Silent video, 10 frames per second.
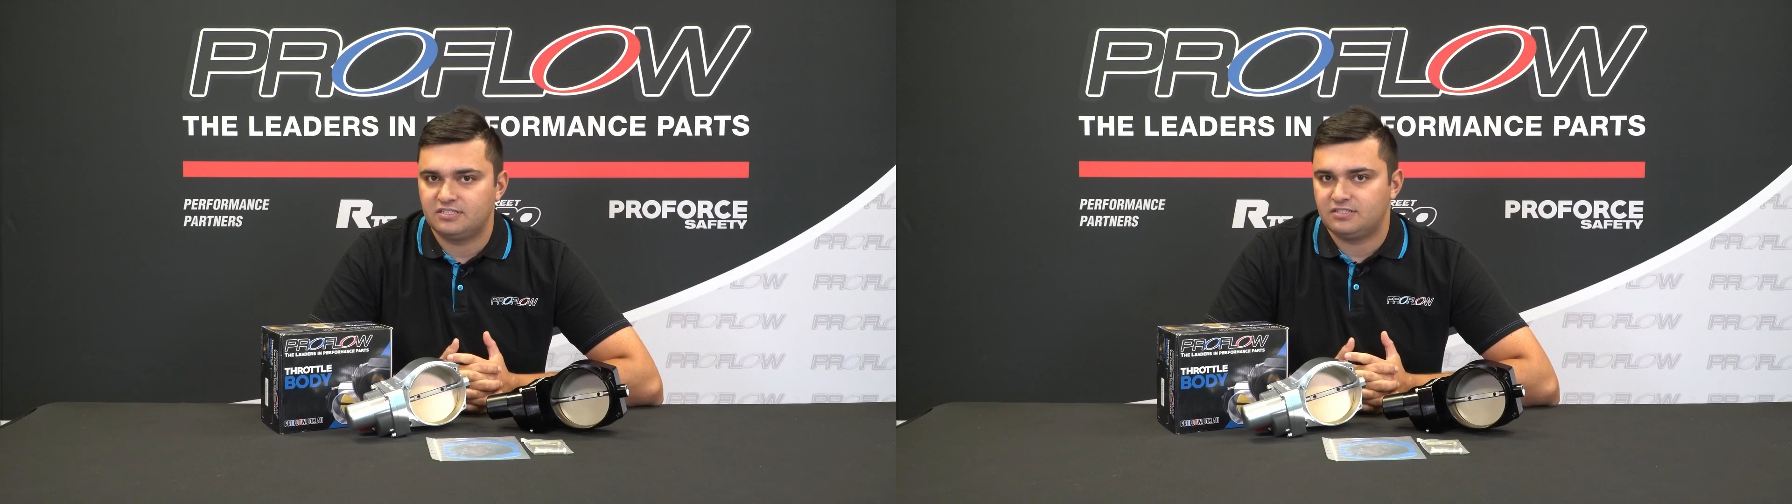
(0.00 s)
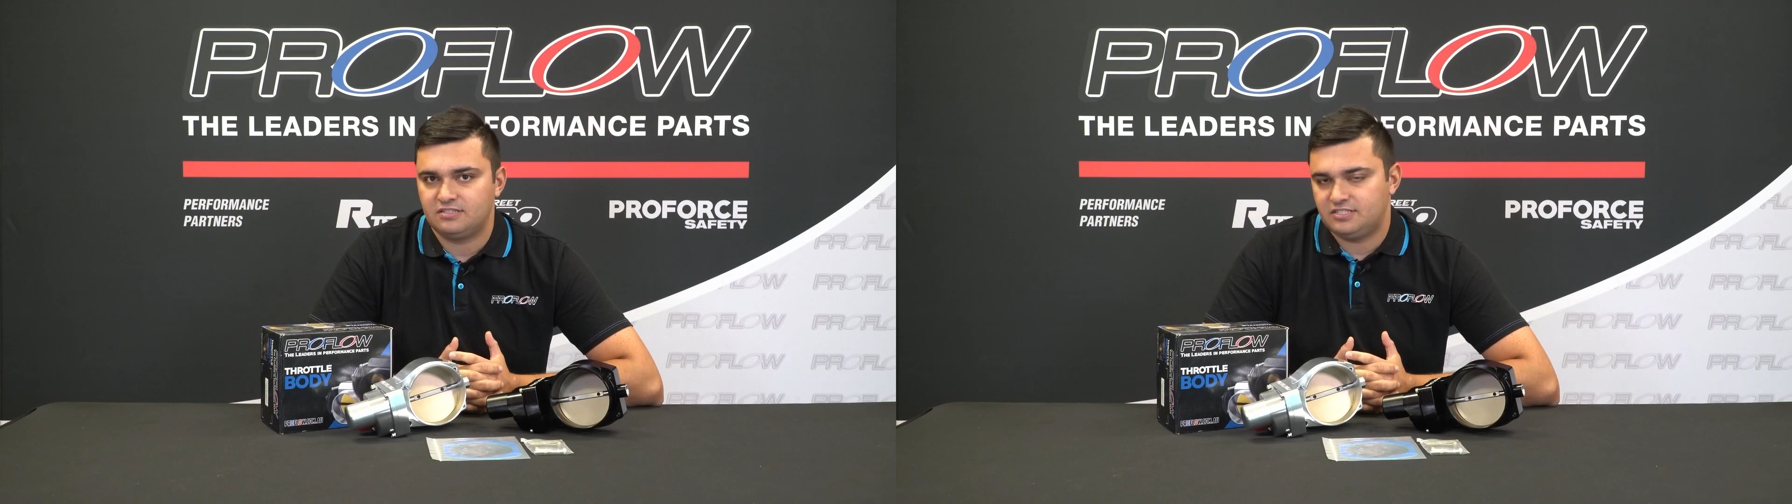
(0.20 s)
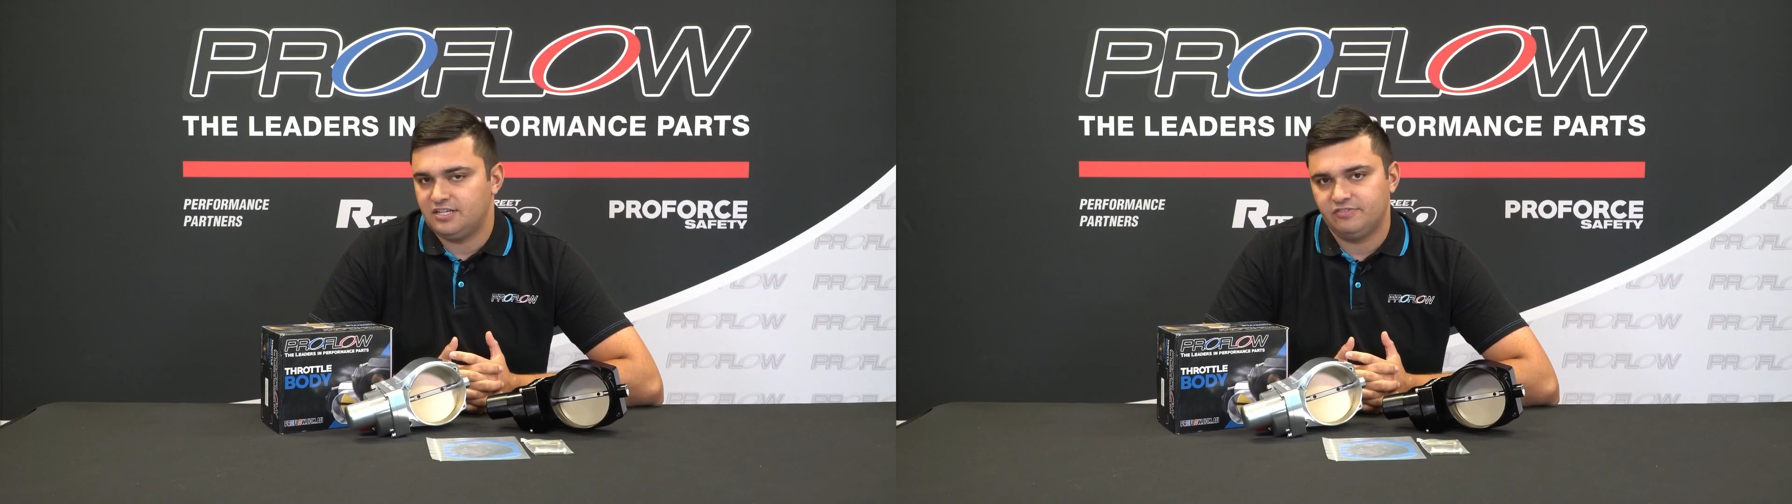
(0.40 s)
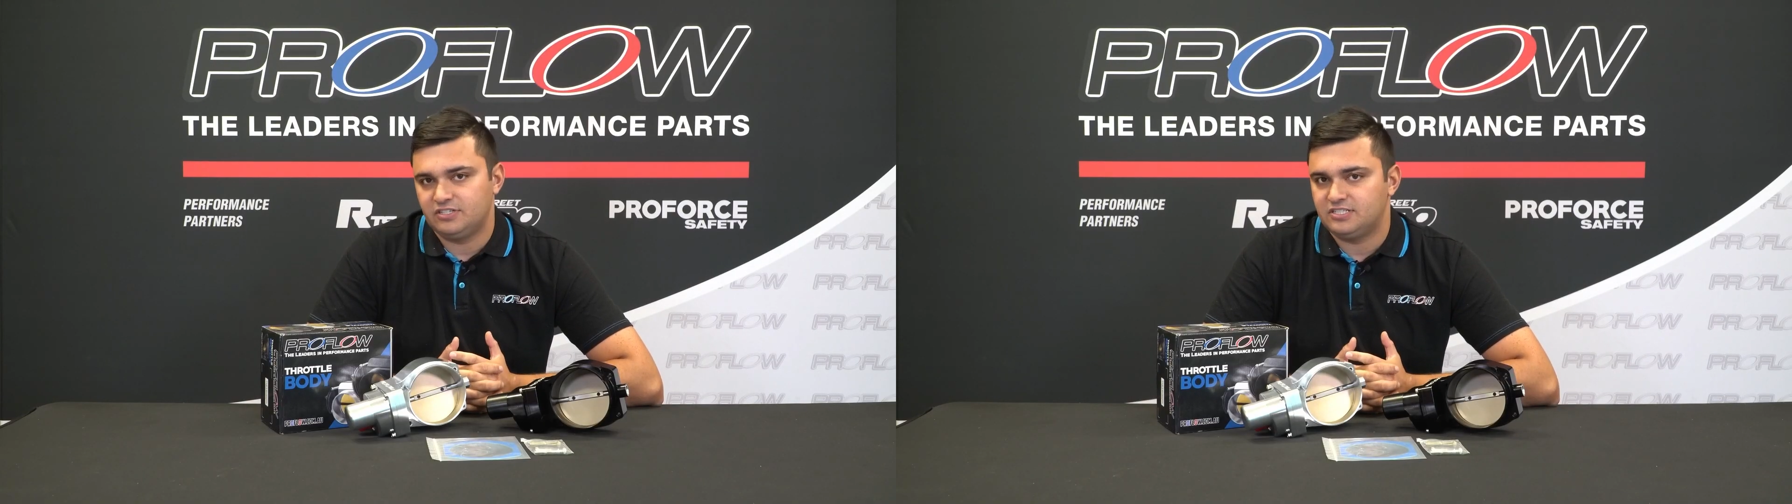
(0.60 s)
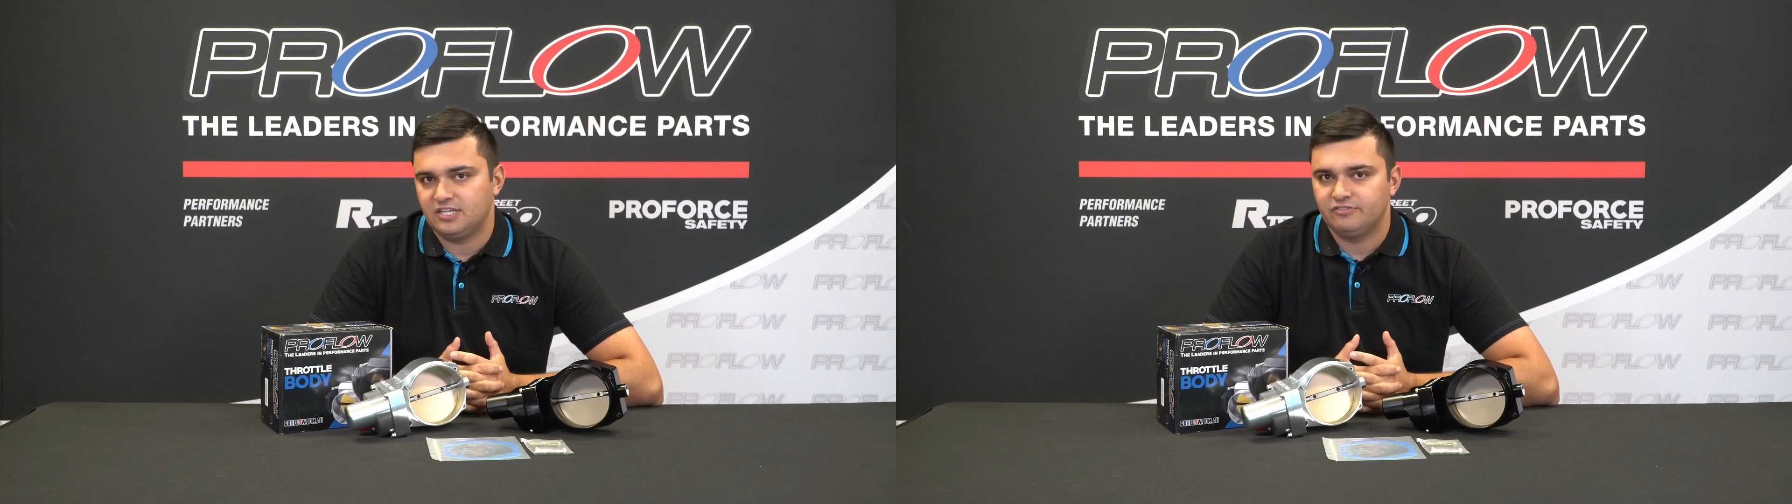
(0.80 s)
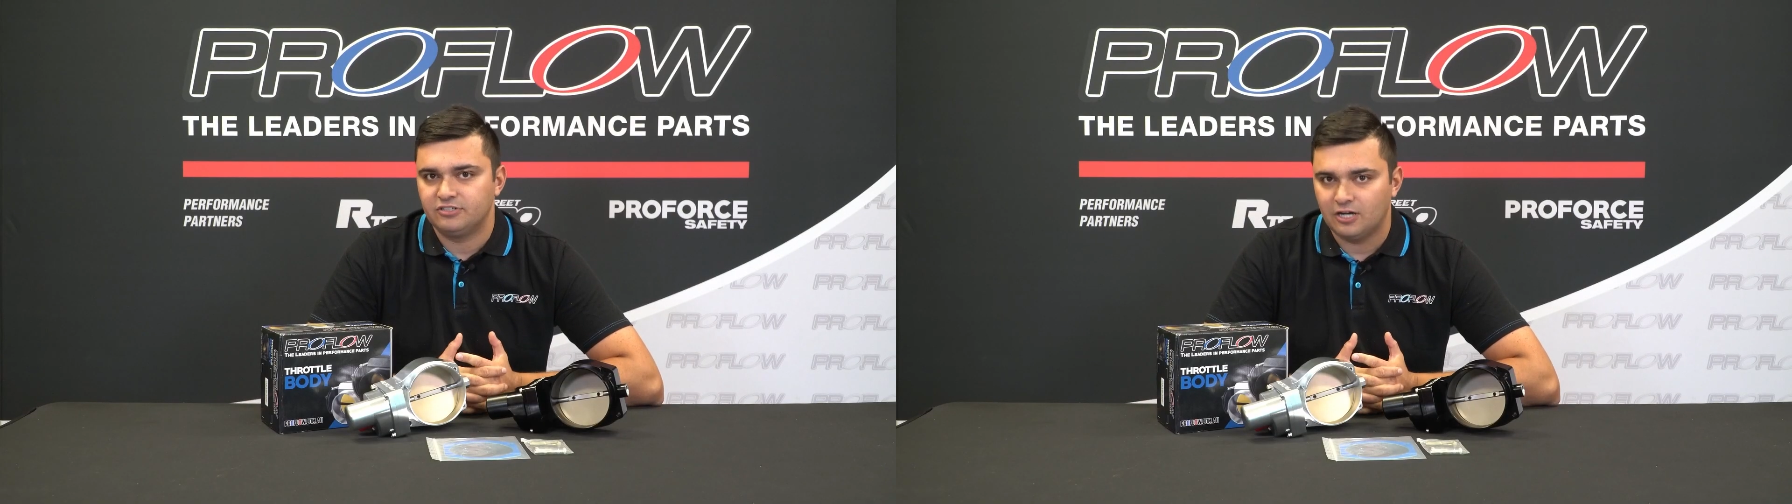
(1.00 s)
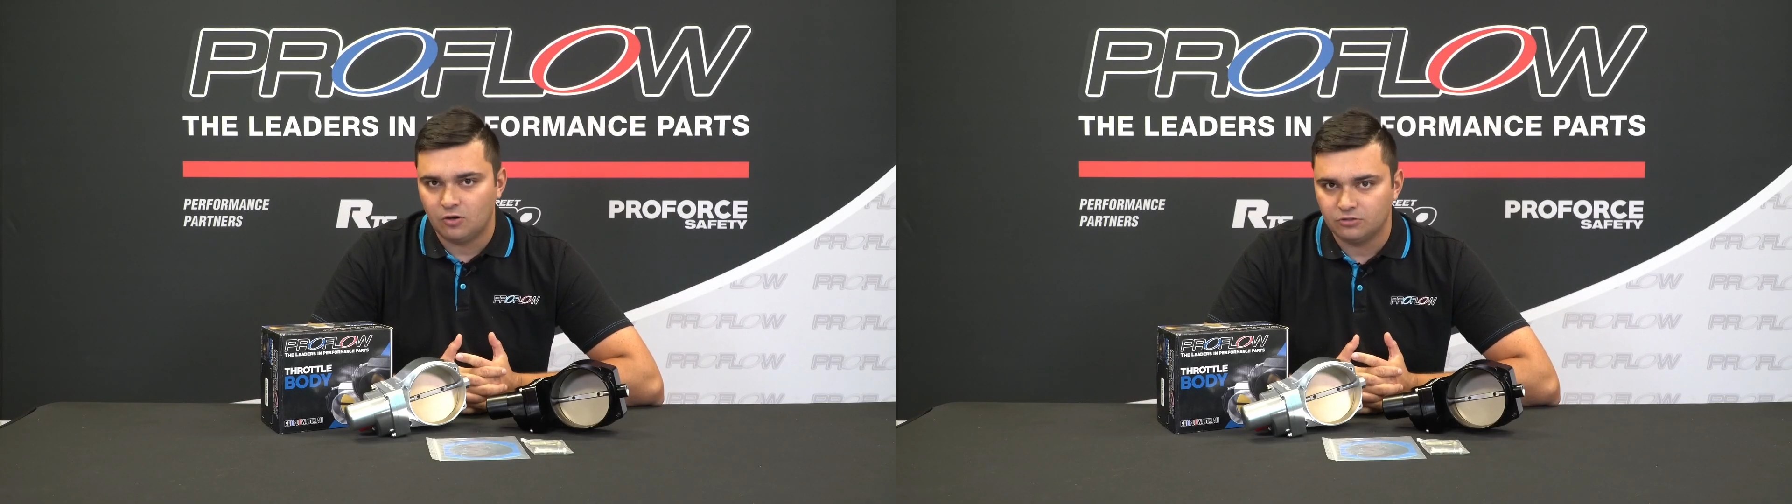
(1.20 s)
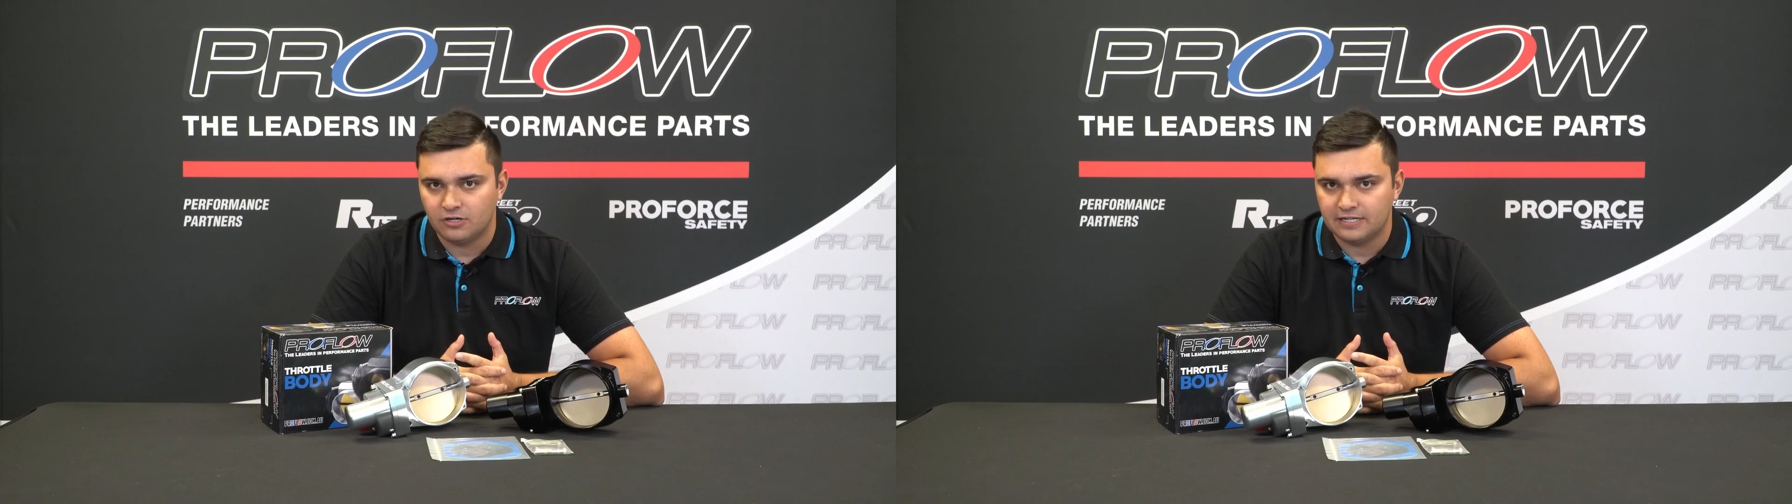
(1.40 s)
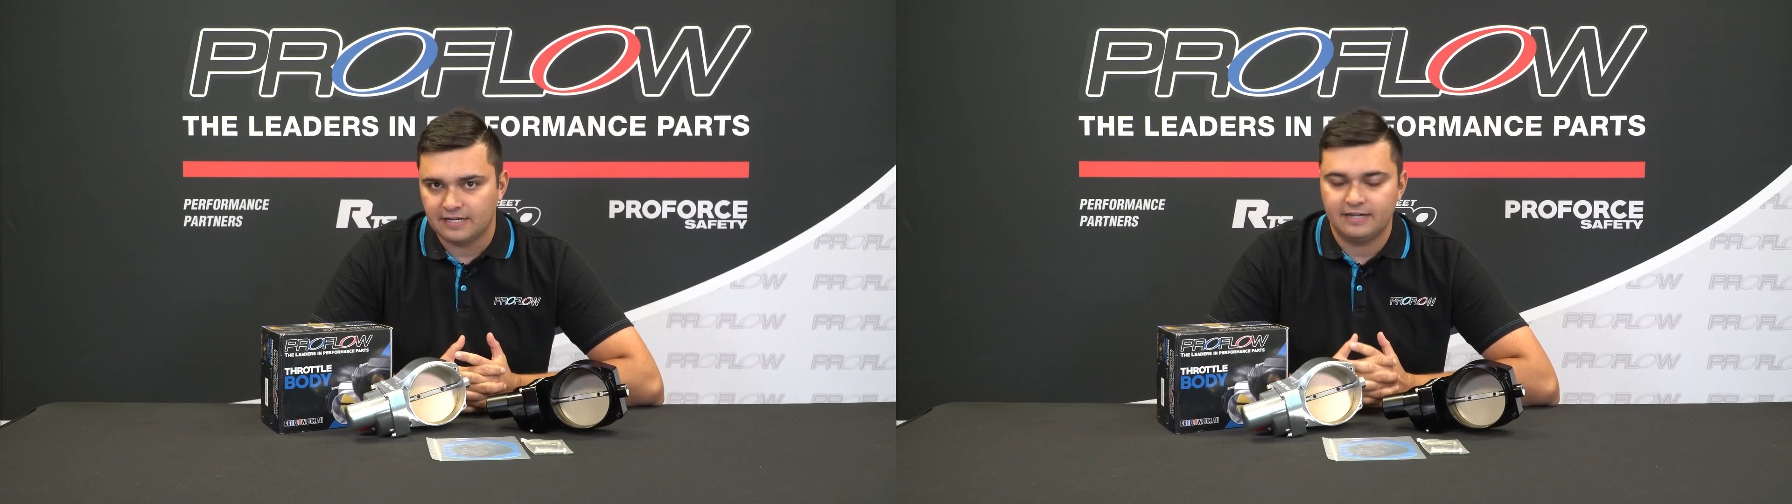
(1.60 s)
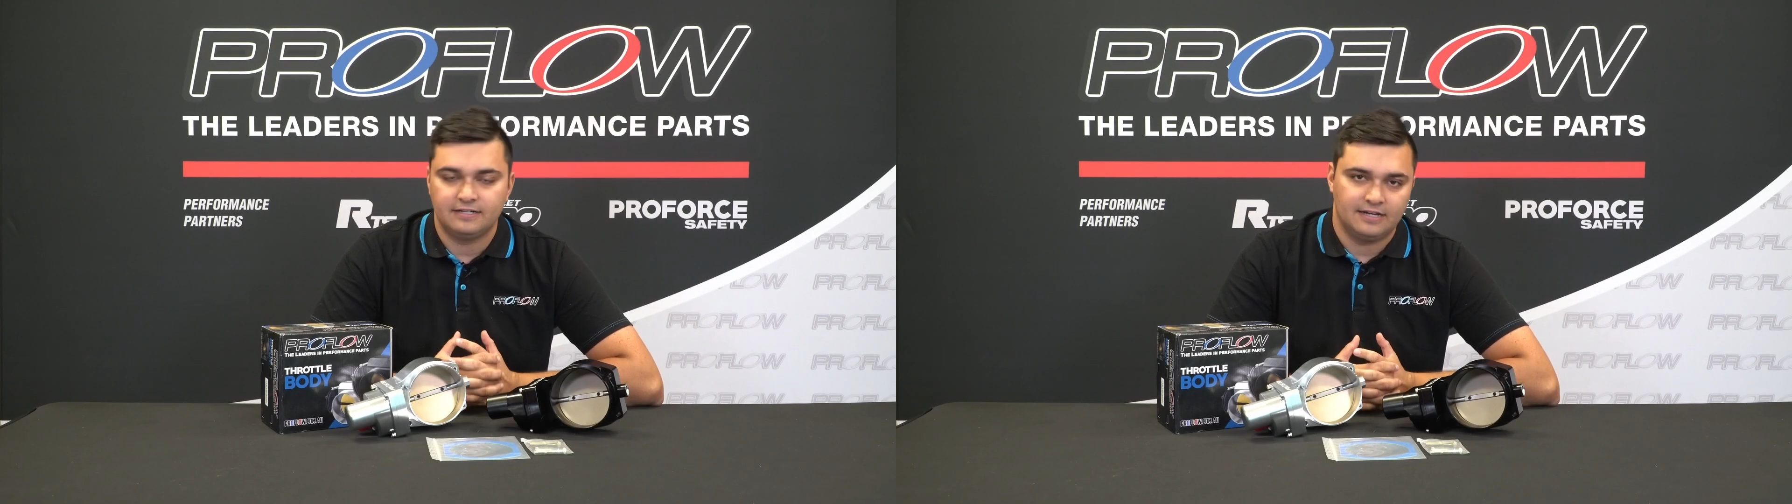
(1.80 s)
77, L98,